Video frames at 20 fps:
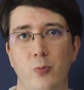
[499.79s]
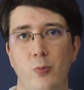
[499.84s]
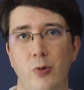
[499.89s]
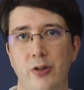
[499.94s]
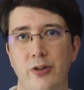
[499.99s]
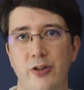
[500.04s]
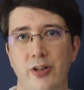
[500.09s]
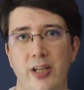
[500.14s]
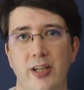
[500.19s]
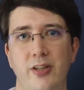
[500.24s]

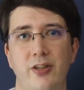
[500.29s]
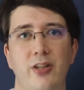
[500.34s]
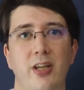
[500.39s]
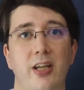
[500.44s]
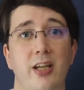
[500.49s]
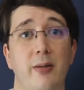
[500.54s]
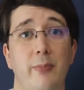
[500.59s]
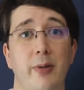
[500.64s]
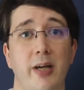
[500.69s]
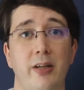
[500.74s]
what does that
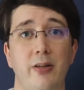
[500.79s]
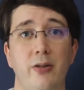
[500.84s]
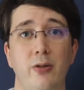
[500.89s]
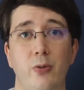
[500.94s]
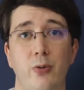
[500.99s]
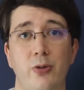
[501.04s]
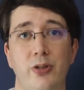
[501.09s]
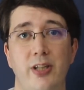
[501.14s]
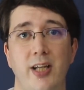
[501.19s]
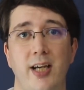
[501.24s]
say about
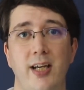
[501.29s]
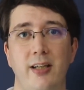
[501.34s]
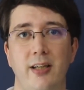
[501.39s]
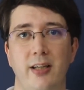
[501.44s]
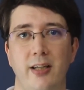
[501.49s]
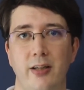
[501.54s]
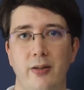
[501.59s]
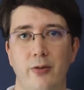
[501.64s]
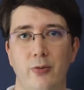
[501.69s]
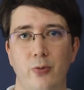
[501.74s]
your
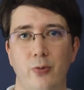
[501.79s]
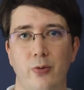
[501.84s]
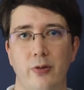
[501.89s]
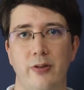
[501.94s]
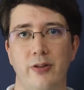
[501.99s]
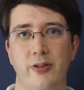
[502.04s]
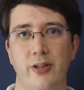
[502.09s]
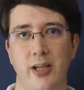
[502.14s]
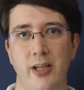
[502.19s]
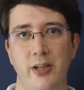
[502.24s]
standing in an
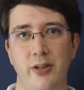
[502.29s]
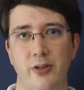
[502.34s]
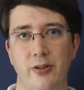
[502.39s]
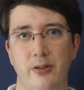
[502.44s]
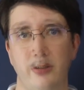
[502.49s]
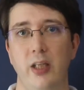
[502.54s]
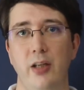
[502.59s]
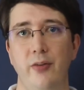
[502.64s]
organisation?